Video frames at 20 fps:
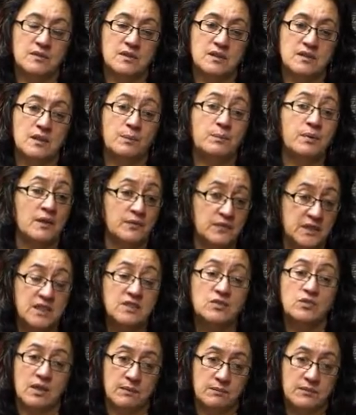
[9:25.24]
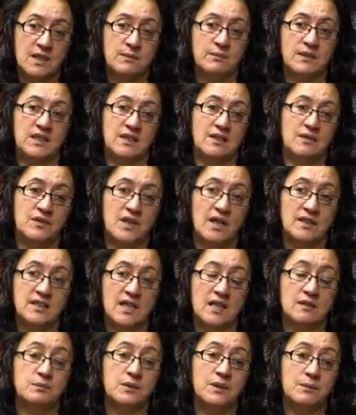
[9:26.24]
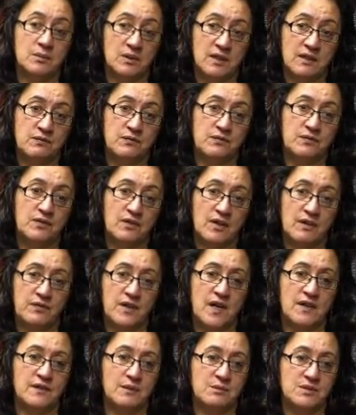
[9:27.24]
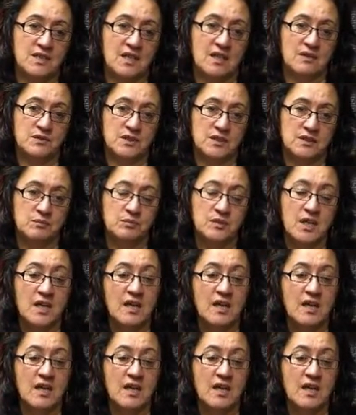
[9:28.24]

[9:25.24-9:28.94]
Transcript: the poverty trap that many of our young people have found themselves in.